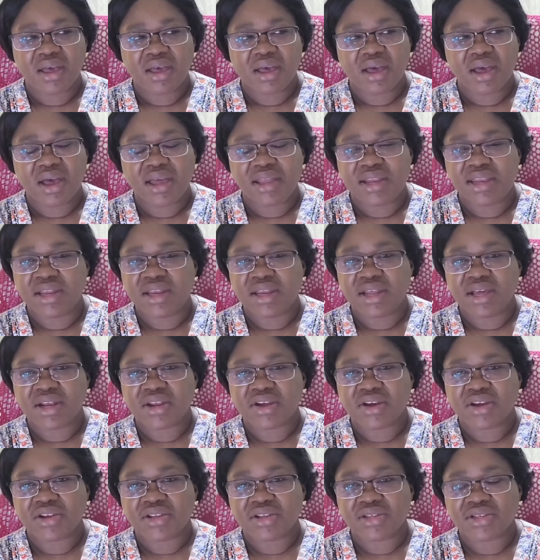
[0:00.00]
I did not
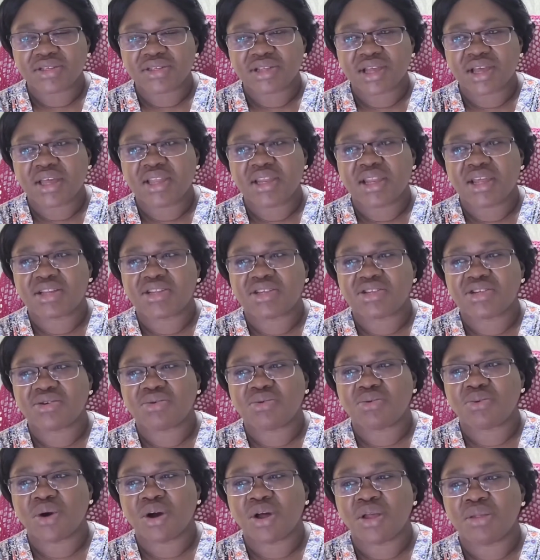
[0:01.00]
understand that she
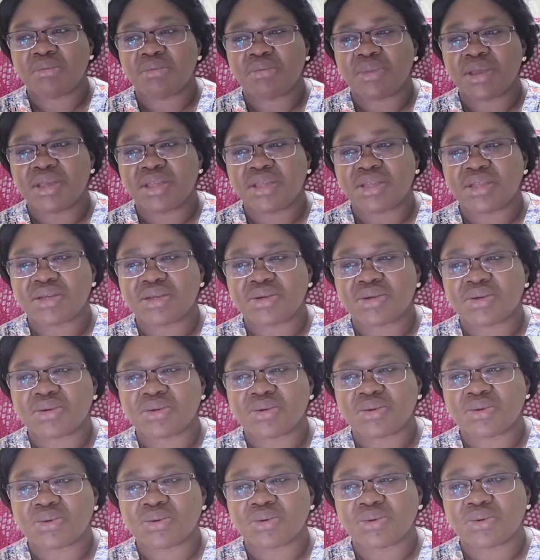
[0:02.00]
want me
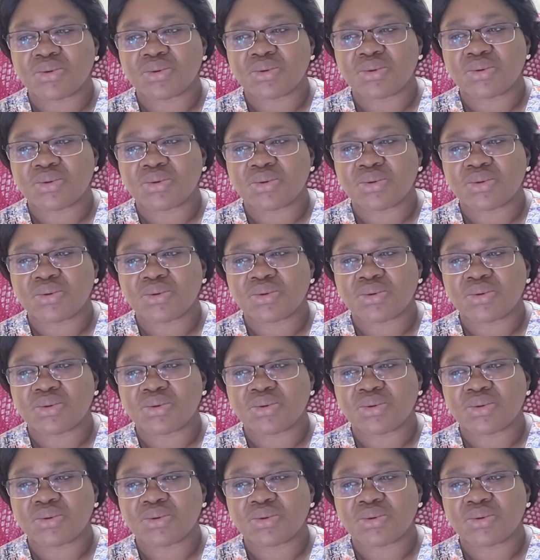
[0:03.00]
to